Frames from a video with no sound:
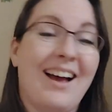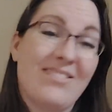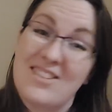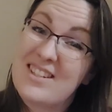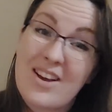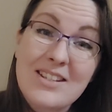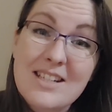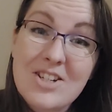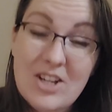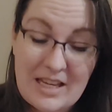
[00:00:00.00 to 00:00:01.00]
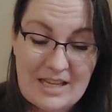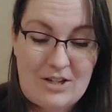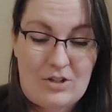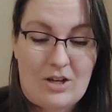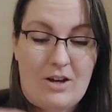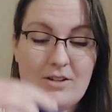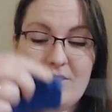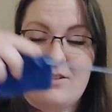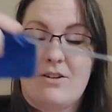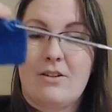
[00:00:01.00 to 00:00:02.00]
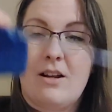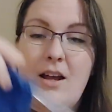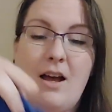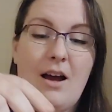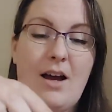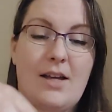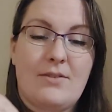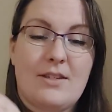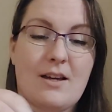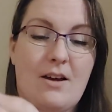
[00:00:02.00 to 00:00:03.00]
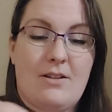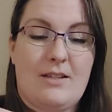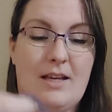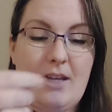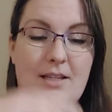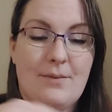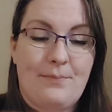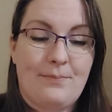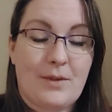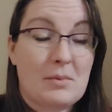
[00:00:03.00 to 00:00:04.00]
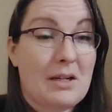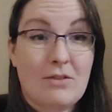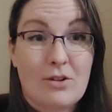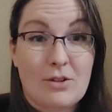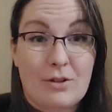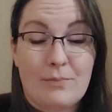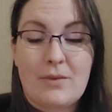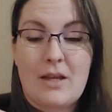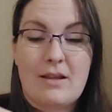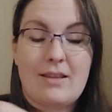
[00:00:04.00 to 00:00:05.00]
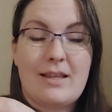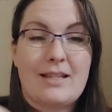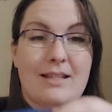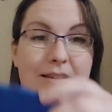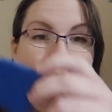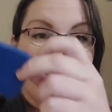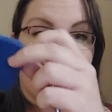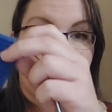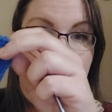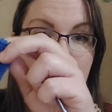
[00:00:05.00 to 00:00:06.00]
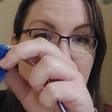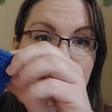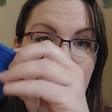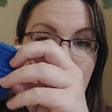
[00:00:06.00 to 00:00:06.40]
started a cheeky new cast on. I've started, now believe it or not, this is going to be a